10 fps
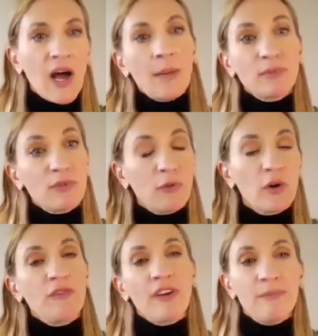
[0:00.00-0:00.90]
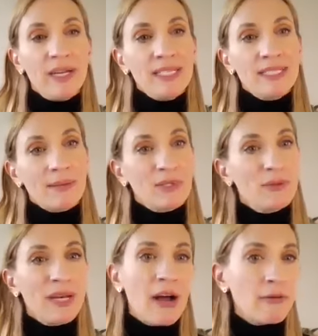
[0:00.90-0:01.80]
up to 45 minutes up
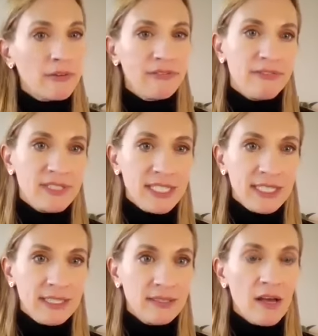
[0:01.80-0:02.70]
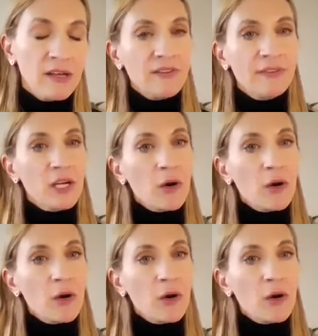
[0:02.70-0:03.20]
to an hour 15 i'll even wow.